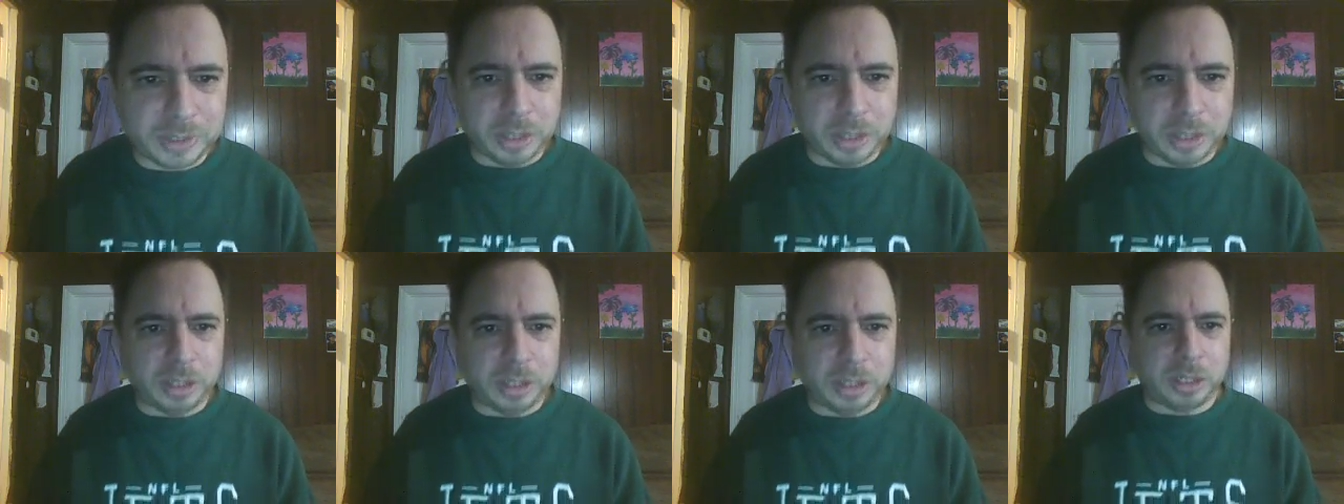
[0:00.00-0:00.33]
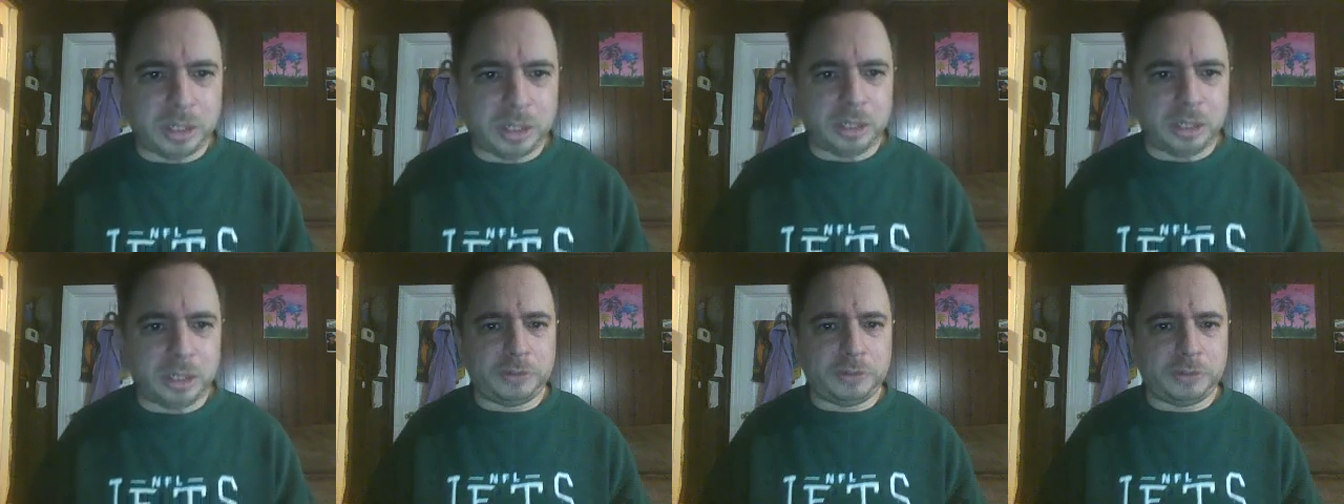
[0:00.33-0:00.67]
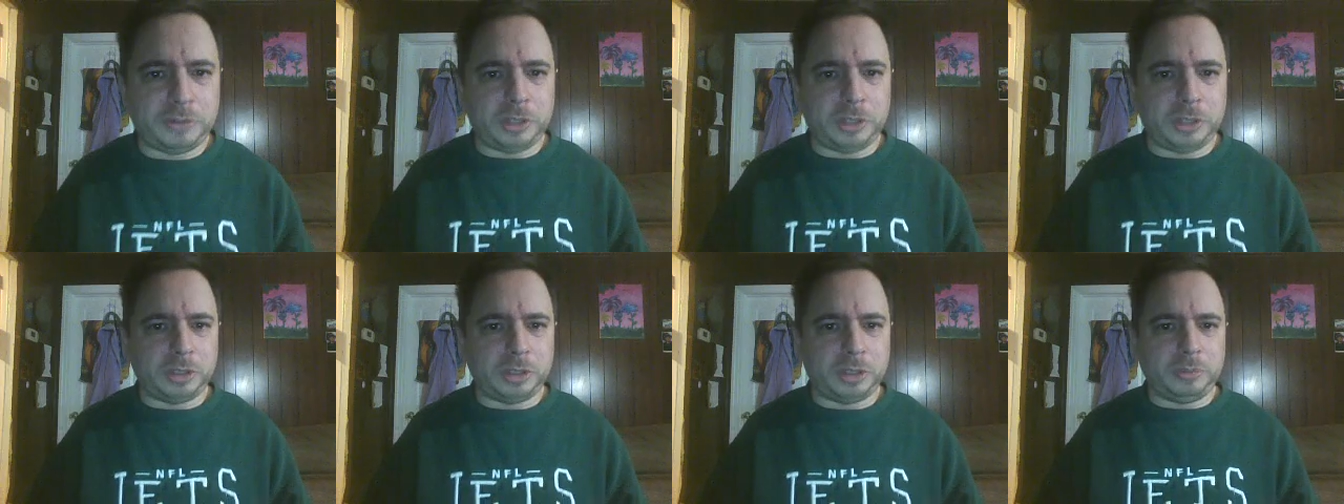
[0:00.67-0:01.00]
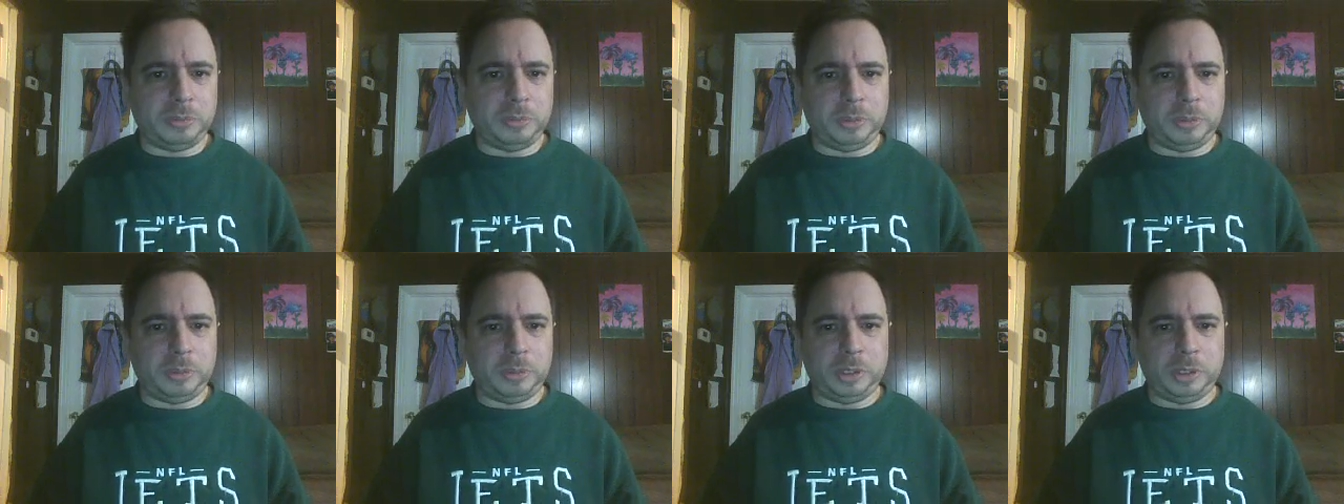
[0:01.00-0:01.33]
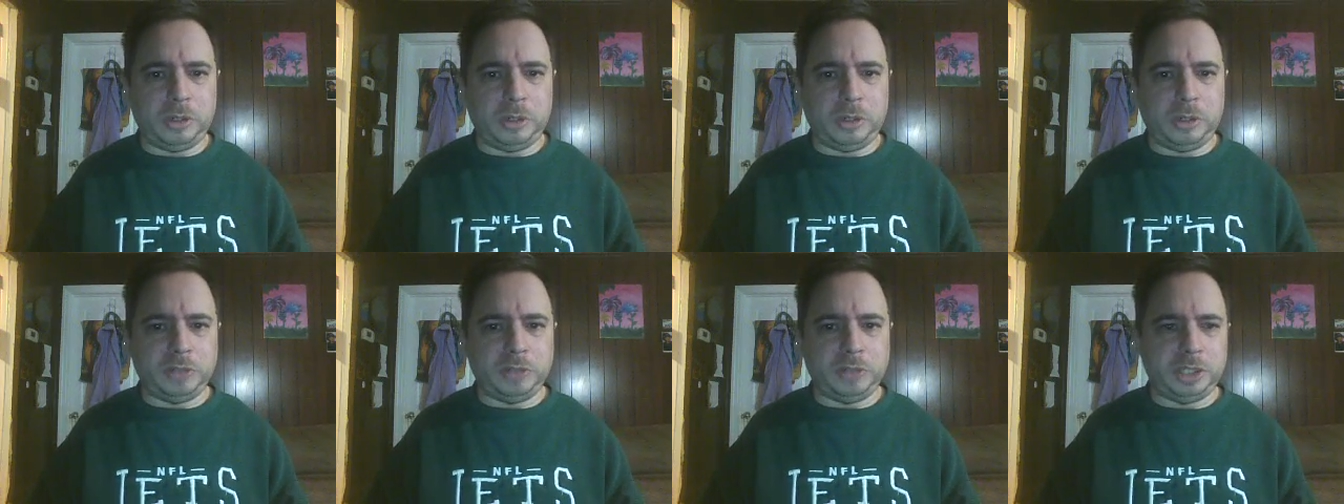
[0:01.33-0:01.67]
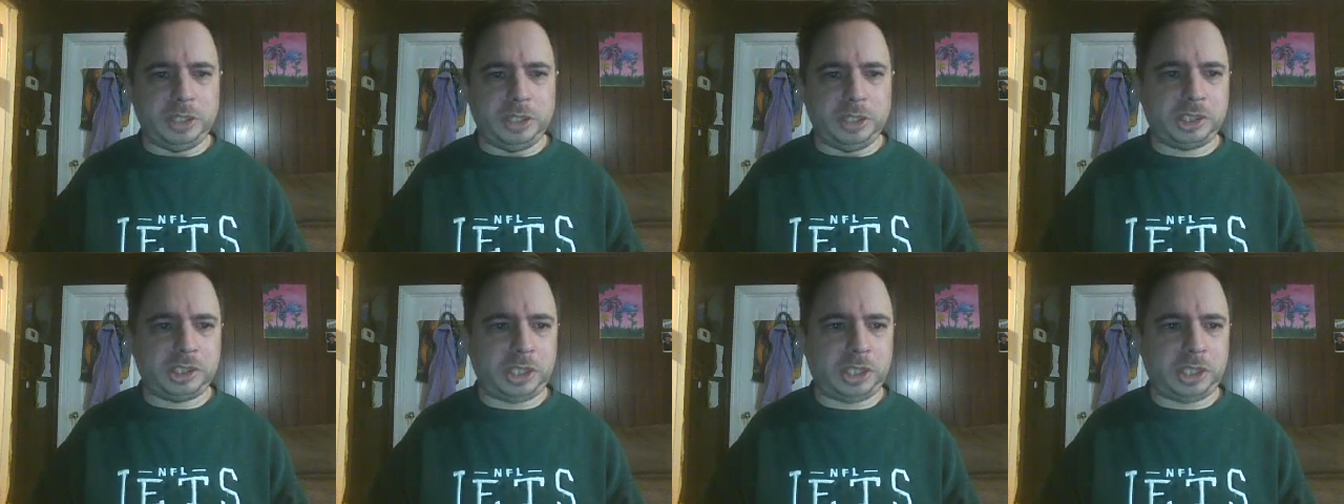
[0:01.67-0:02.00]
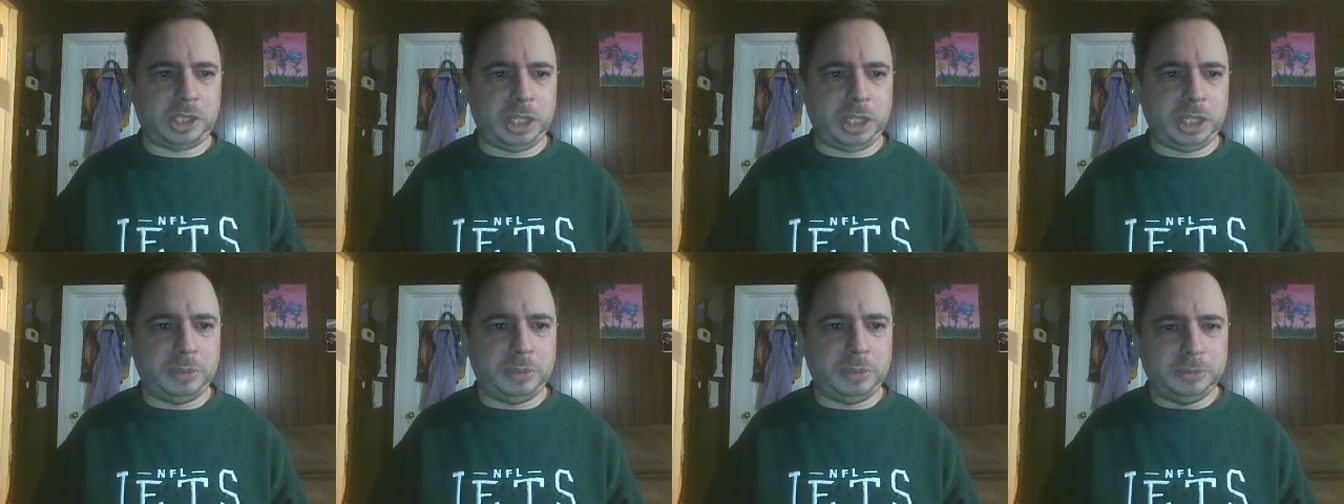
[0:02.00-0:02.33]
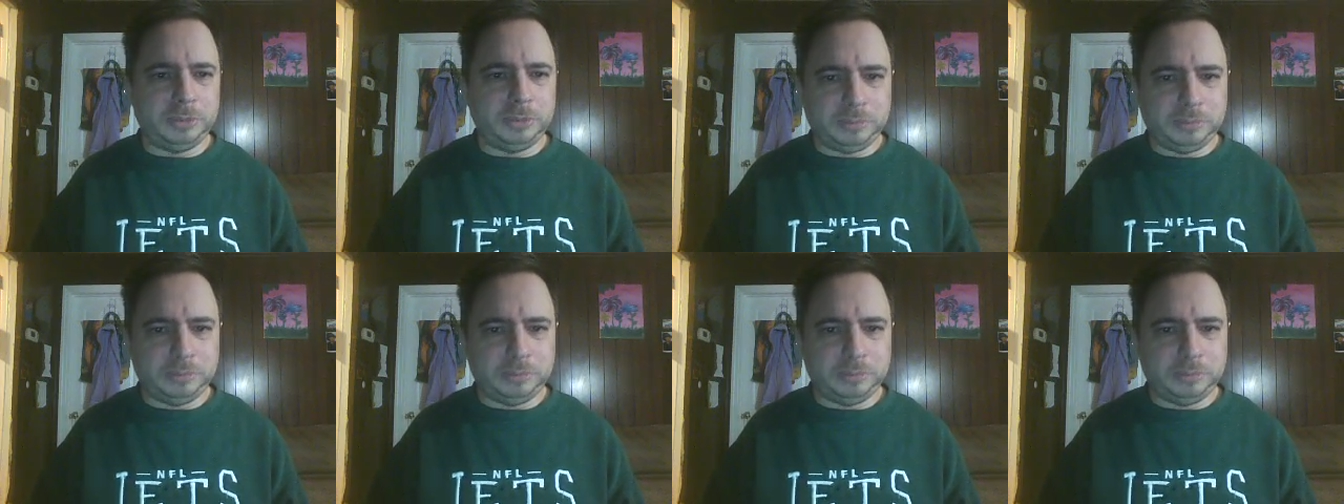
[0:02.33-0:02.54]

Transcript: uh, follows up with an overhead slam